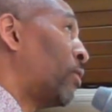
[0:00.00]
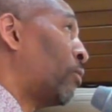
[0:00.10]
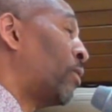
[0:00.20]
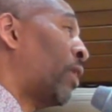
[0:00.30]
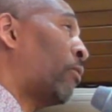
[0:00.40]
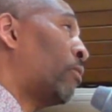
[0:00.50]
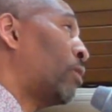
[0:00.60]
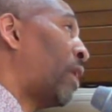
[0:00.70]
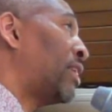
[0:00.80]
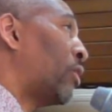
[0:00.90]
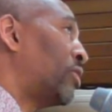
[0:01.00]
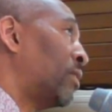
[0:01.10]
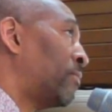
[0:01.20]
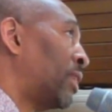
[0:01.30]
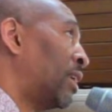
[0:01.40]
We're, we're, we waiting on
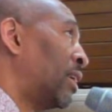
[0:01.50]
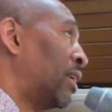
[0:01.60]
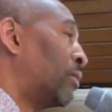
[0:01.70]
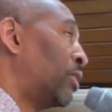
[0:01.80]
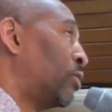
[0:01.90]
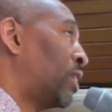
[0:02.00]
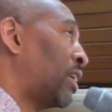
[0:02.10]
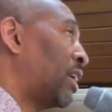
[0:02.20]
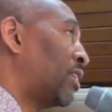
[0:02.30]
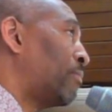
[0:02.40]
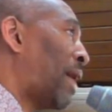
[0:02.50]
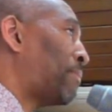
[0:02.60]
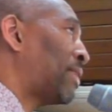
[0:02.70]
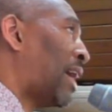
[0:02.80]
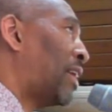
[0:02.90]
you when you get here to
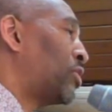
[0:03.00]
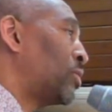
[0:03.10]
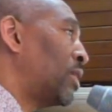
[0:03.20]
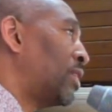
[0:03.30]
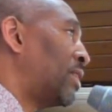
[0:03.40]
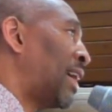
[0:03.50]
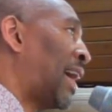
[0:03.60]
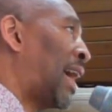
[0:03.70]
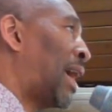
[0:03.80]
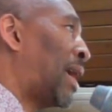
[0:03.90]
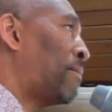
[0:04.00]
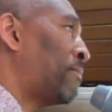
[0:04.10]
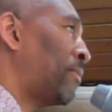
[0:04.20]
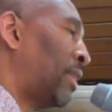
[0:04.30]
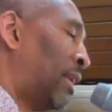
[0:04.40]
baptize you in the
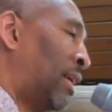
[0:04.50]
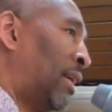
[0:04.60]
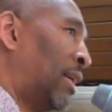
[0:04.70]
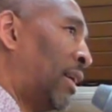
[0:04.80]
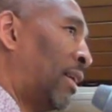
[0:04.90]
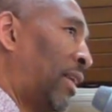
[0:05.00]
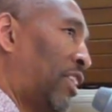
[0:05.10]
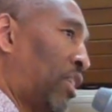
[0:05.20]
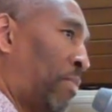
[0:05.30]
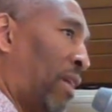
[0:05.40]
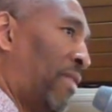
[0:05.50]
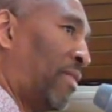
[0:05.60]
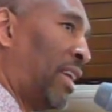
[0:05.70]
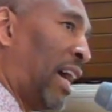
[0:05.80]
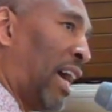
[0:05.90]
name uh, that is above
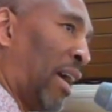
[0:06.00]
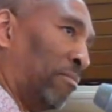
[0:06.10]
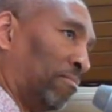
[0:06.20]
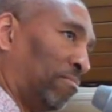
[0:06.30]
every name.